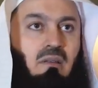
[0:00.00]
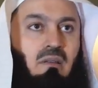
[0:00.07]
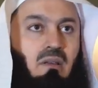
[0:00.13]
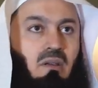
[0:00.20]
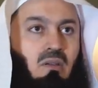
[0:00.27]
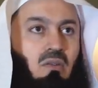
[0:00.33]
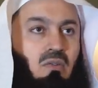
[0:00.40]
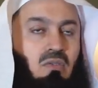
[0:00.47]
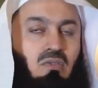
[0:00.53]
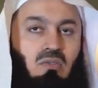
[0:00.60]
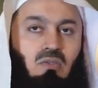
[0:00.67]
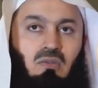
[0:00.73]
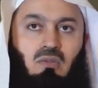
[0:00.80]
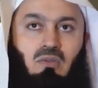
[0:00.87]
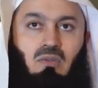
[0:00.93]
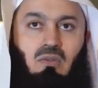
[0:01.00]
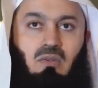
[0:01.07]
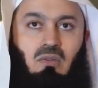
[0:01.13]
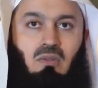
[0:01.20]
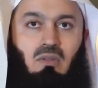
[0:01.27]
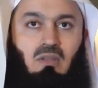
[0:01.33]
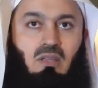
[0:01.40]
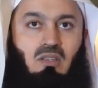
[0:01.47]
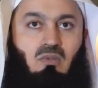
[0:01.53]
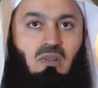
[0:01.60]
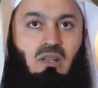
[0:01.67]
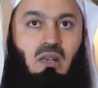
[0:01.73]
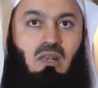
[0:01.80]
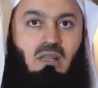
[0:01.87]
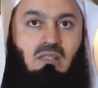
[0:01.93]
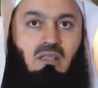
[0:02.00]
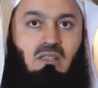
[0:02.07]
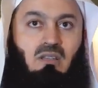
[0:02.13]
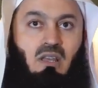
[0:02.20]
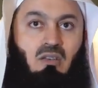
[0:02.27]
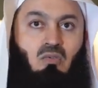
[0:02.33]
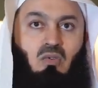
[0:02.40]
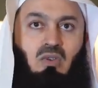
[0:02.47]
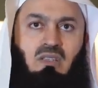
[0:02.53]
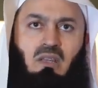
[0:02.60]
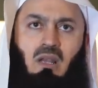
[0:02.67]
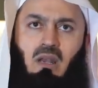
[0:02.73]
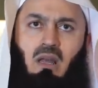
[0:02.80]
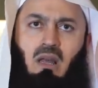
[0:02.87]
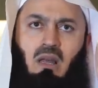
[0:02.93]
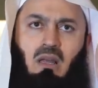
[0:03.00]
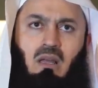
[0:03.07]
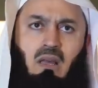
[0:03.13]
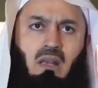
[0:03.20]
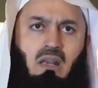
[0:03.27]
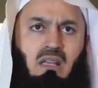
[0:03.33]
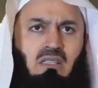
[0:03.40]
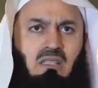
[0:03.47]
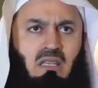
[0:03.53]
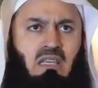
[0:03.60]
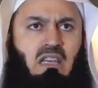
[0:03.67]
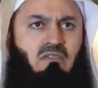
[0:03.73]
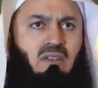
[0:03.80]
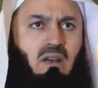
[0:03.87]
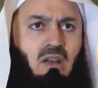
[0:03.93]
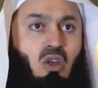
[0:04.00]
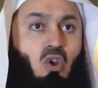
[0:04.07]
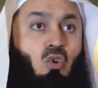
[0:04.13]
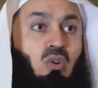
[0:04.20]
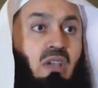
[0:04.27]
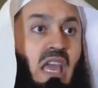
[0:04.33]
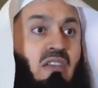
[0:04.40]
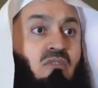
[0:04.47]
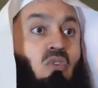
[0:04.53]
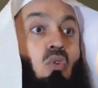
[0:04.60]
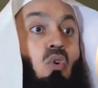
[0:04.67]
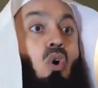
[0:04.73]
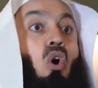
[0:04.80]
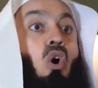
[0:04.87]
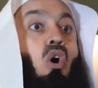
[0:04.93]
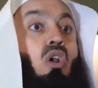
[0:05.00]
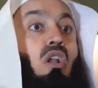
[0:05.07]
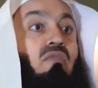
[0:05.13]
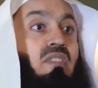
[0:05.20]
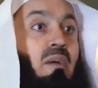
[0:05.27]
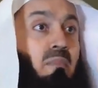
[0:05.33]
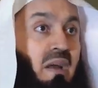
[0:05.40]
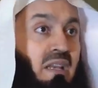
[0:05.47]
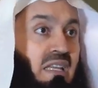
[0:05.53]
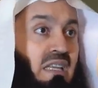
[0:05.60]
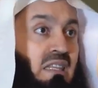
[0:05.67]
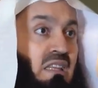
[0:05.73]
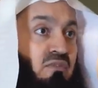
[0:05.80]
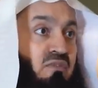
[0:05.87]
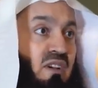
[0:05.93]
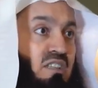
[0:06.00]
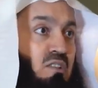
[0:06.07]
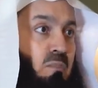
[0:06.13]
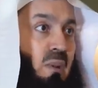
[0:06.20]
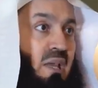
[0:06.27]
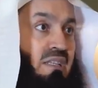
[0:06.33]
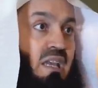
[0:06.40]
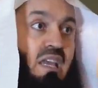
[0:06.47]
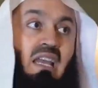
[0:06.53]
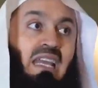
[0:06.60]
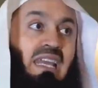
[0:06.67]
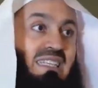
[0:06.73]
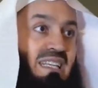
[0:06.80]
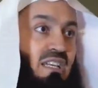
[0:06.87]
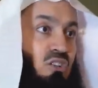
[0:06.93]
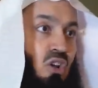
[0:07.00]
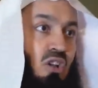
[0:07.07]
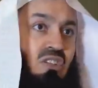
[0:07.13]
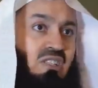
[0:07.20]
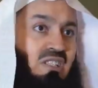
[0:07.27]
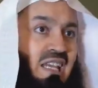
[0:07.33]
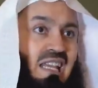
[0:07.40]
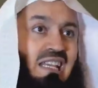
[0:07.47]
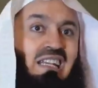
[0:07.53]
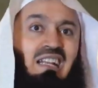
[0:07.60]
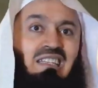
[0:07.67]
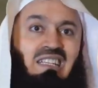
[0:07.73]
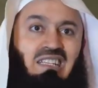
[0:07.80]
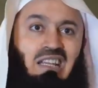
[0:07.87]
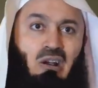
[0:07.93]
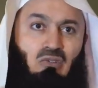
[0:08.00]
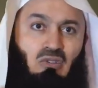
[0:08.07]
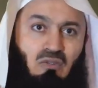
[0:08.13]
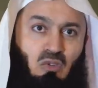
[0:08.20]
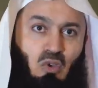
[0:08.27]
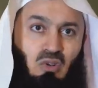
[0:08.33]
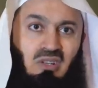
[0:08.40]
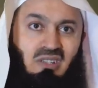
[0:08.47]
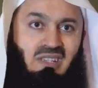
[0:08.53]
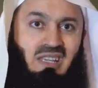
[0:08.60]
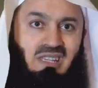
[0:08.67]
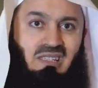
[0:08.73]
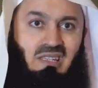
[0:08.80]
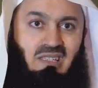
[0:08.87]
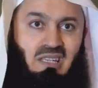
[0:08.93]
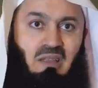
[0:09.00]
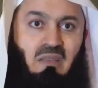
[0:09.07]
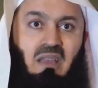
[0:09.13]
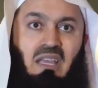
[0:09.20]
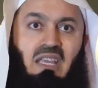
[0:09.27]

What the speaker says: Here goes. That's what Allah says. And who is Allah? Allah is the giver who gave you all of the money in the first place. He did not say cut it out of your necessity.